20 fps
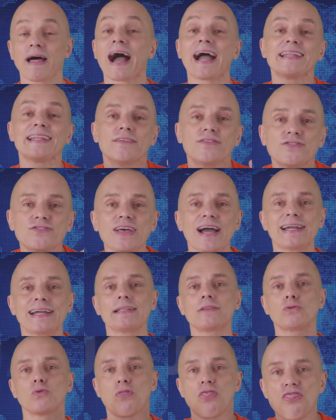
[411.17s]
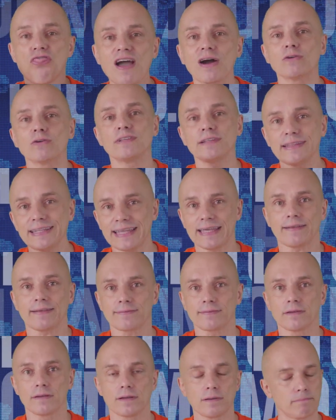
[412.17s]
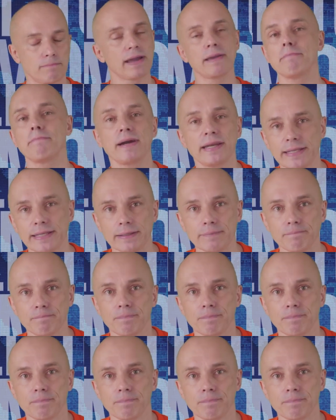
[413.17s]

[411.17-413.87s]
I decided to 1,000x my money.